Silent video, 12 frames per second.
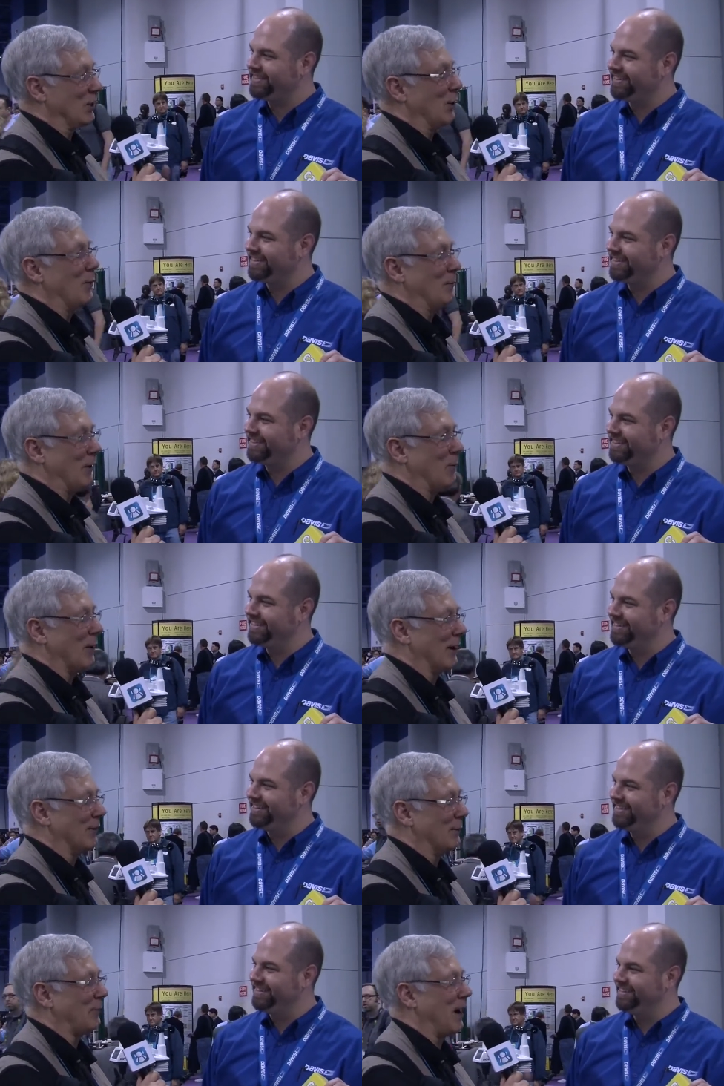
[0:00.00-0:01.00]
Speaker 1: would be
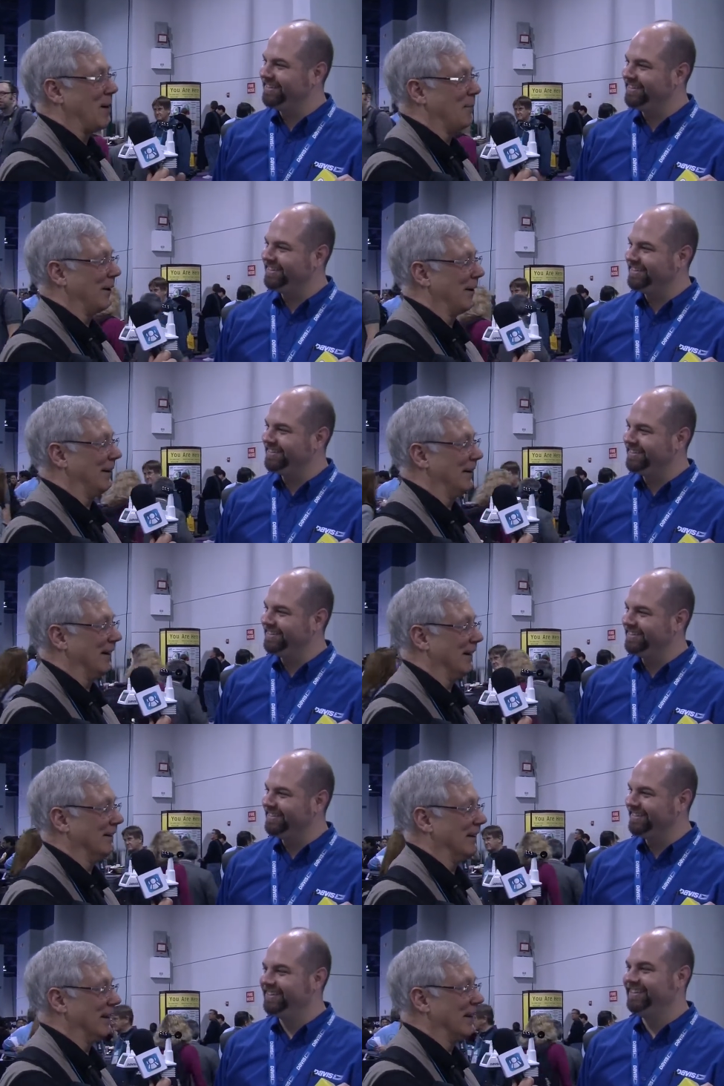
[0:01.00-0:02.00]
one of the primary
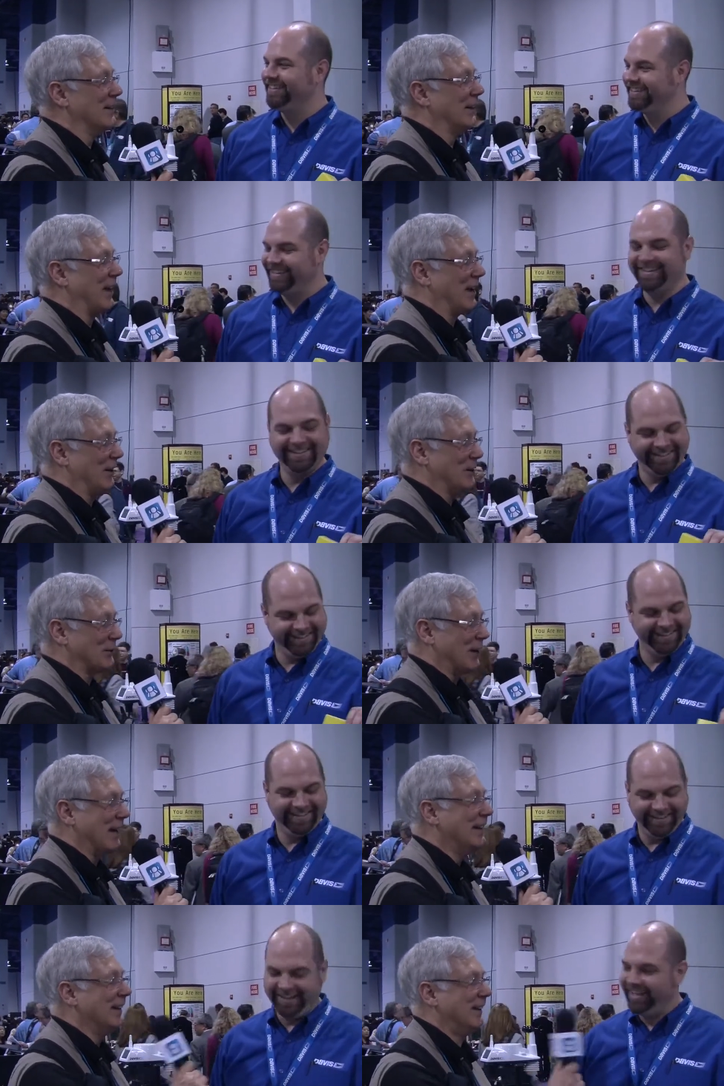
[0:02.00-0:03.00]
indicators,
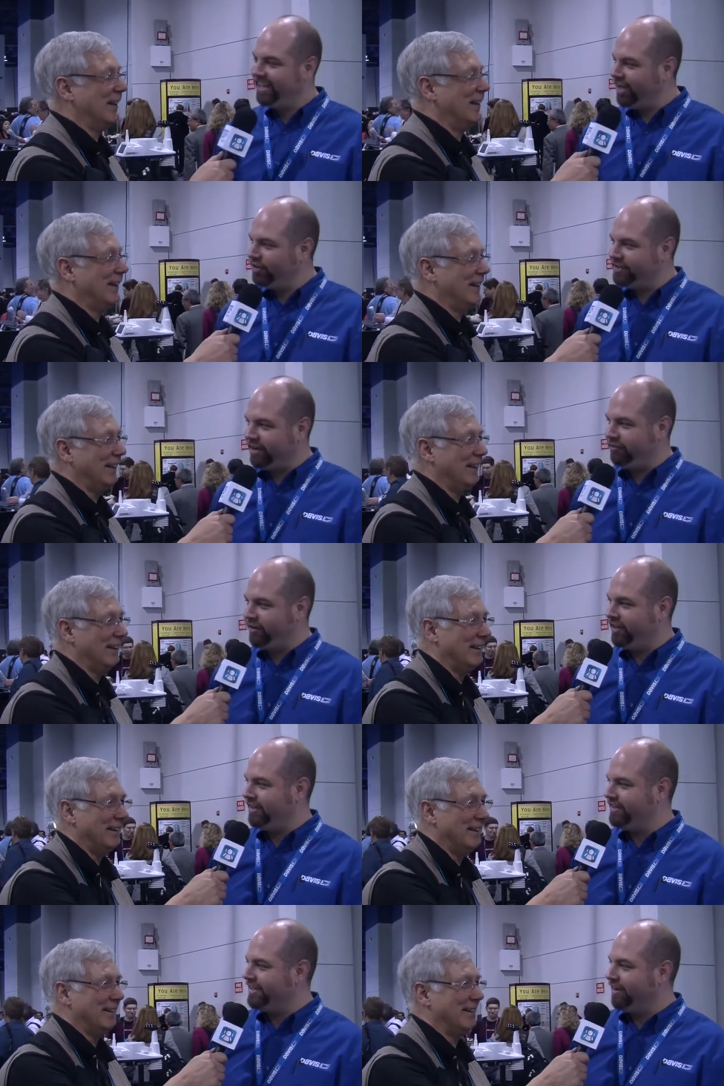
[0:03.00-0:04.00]
right?
Speaker 2: Oh,
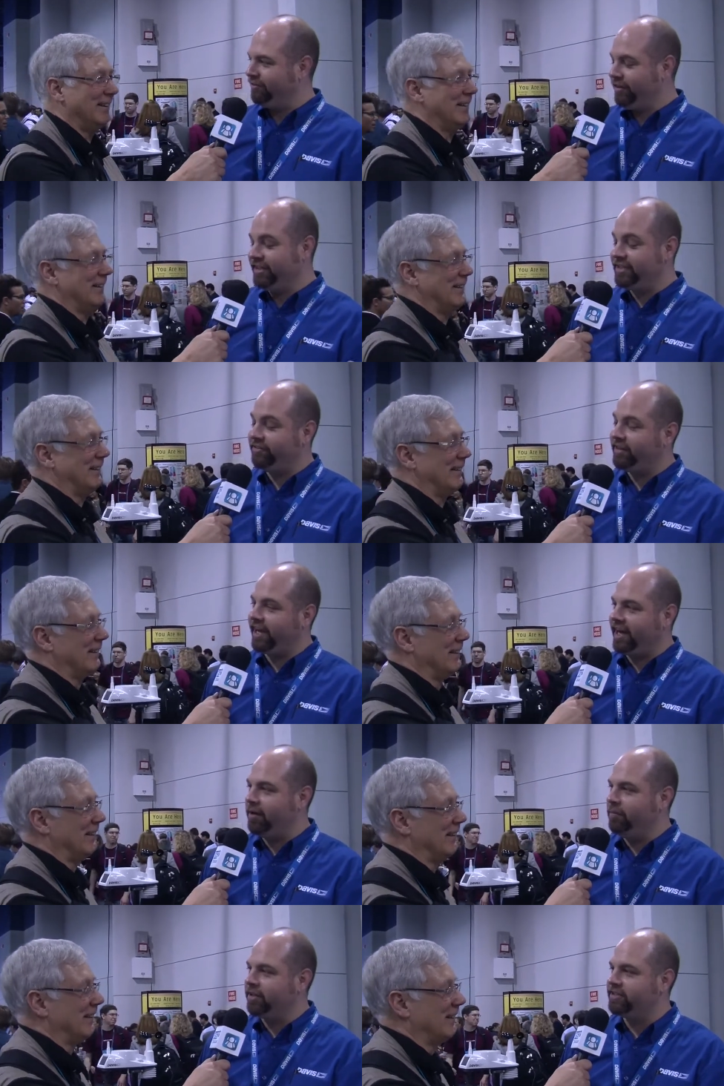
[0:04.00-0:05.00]
definitely, definitely. It's even
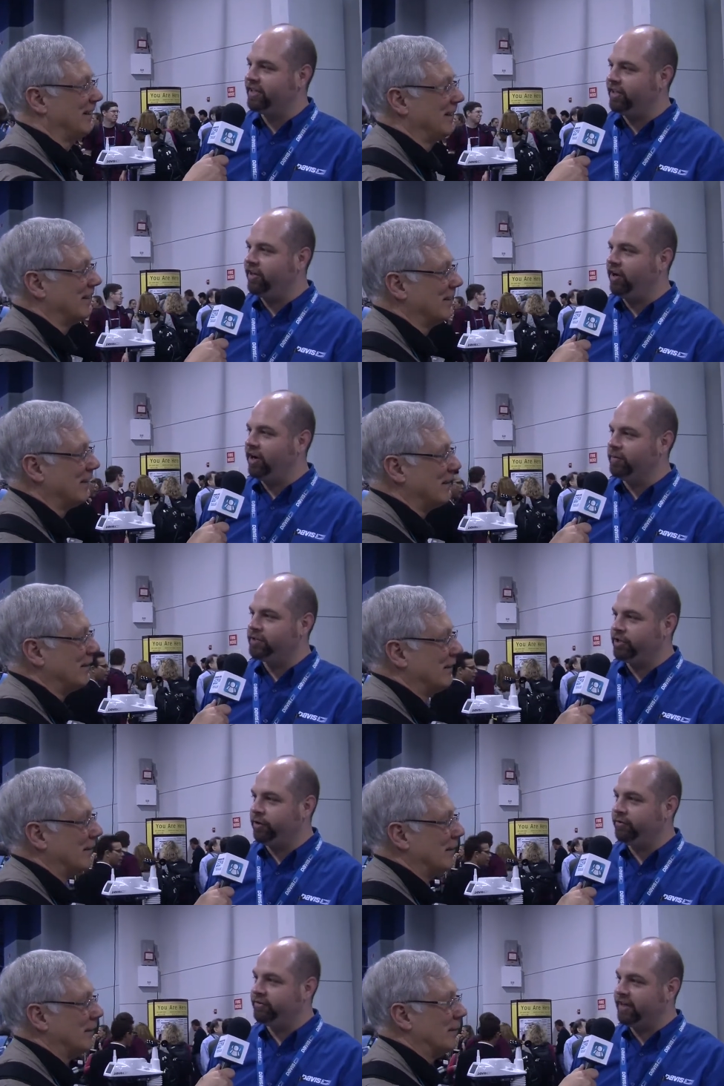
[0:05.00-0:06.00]
got a built-in alarm,
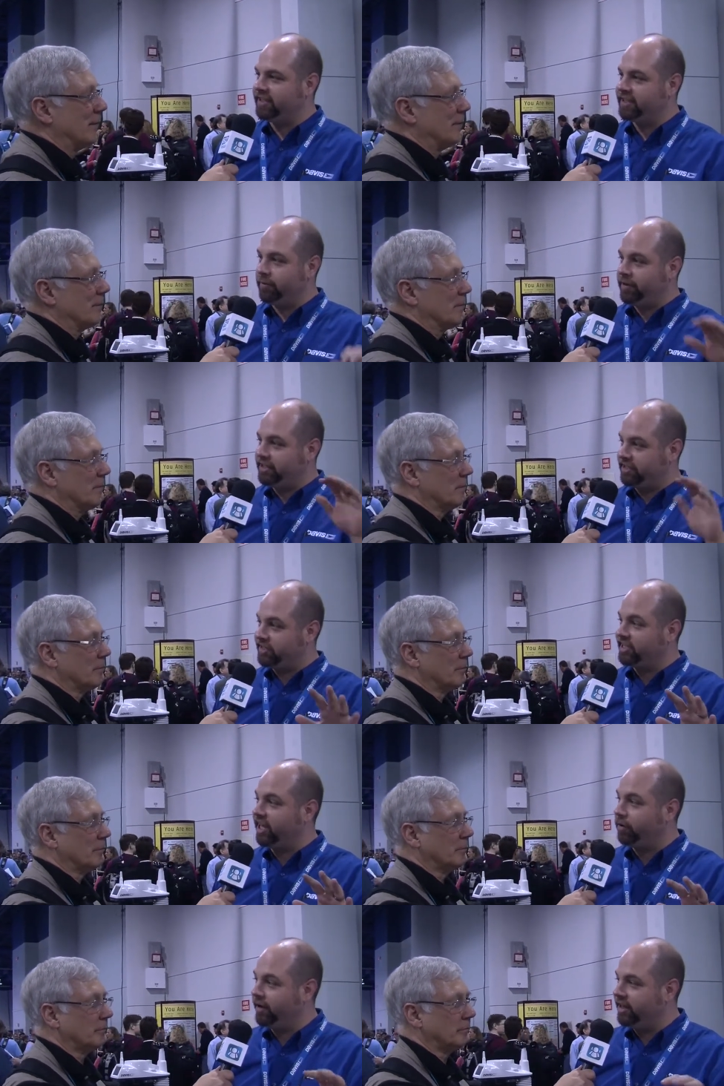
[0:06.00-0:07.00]
so if somebody's
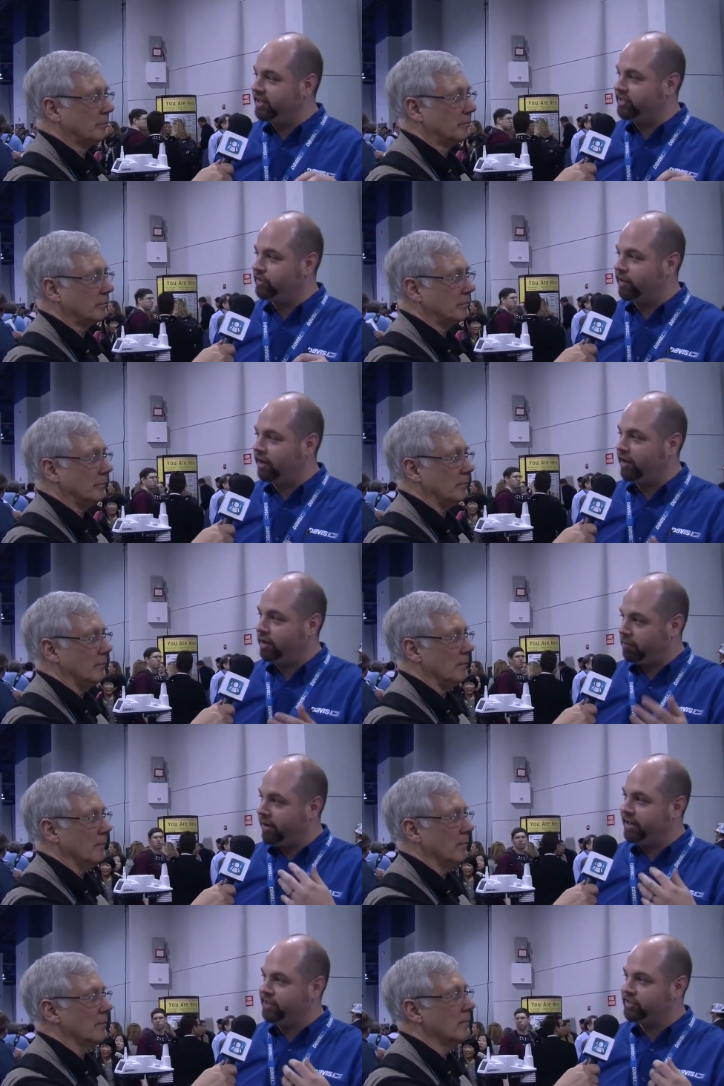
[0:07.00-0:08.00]
accelerating too hard or
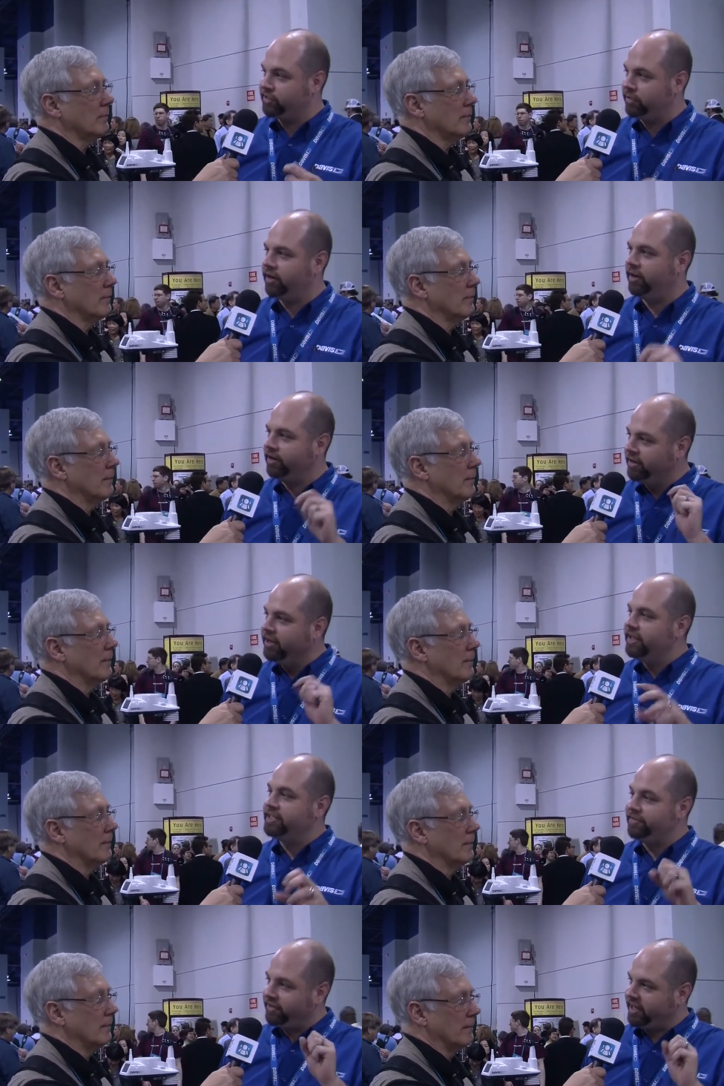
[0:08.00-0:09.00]
braking too hard,
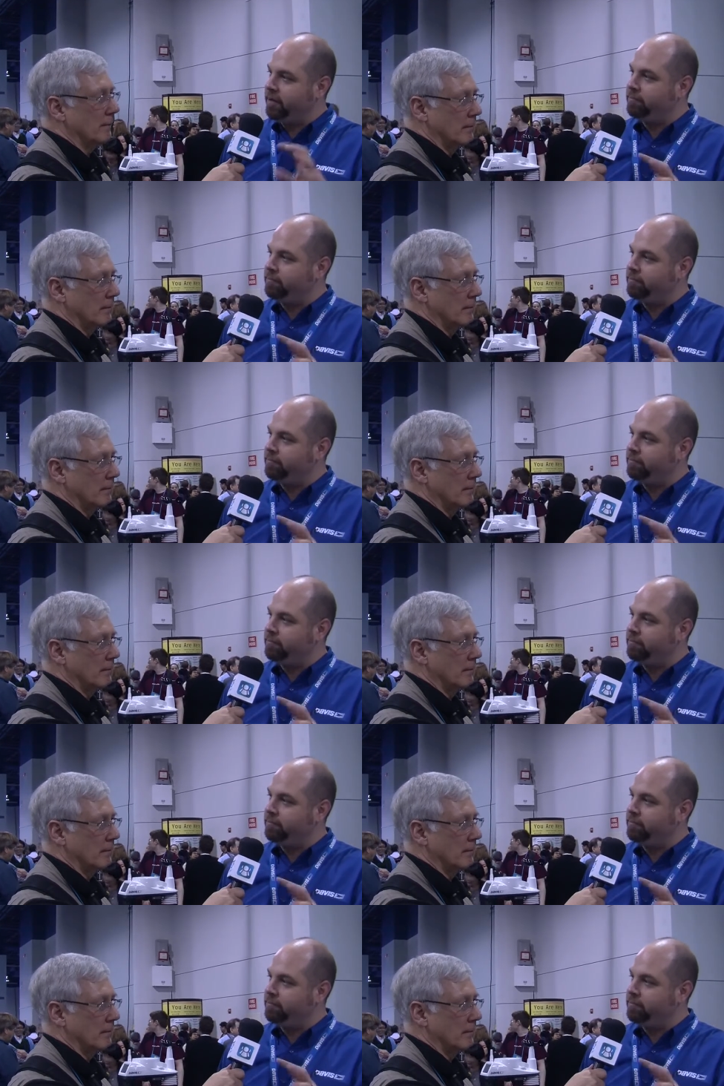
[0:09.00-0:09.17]
it's even going